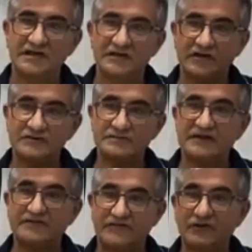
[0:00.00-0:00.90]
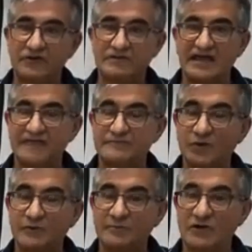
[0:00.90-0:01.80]
those big firms have
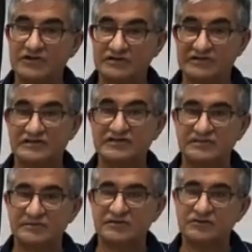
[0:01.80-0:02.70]
proper process and systems.